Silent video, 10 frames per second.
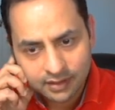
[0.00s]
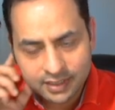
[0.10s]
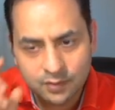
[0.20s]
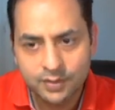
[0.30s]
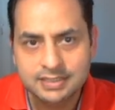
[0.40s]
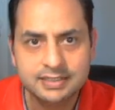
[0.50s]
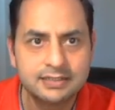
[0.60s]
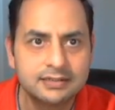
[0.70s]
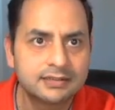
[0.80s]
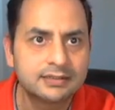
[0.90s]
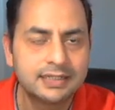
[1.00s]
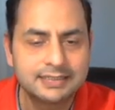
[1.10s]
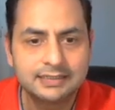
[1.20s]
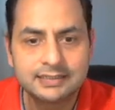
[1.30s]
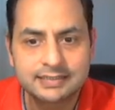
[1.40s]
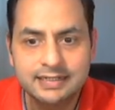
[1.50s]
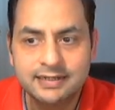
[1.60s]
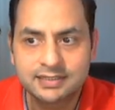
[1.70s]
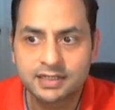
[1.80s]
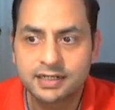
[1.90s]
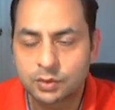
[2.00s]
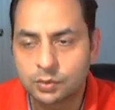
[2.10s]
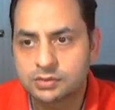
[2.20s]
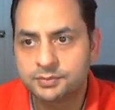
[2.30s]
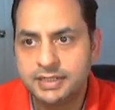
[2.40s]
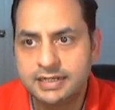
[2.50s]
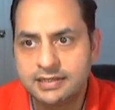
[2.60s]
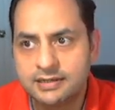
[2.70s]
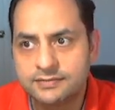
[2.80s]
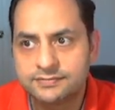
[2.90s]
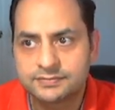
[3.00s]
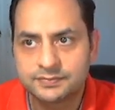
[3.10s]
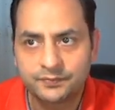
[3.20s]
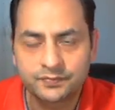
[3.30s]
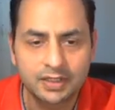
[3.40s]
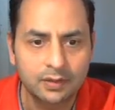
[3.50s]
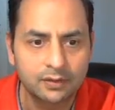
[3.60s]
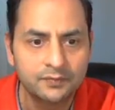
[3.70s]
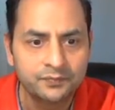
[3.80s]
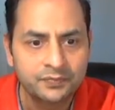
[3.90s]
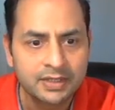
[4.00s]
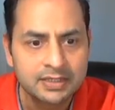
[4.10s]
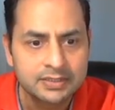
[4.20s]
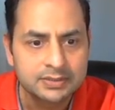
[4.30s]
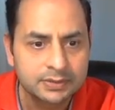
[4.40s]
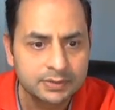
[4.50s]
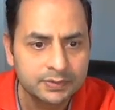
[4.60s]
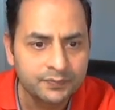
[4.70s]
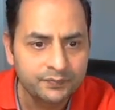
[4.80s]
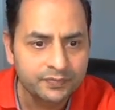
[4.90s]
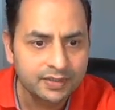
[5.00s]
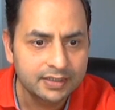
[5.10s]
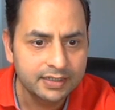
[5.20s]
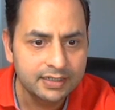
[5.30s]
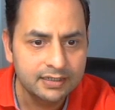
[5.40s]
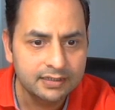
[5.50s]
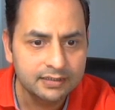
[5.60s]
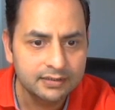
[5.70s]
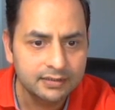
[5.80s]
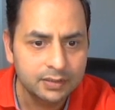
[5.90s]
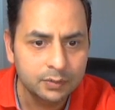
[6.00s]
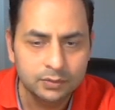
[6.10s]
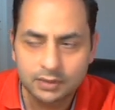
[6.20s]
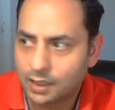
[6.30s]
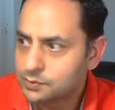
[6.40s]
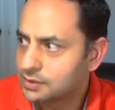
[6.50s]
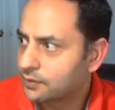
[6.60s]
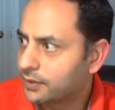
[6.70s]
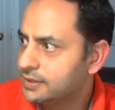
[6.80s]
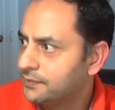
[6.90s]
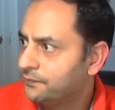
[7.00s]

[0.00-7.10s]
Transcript: invest in let's say in this index, right, through some ETF and all. So in 2000, right,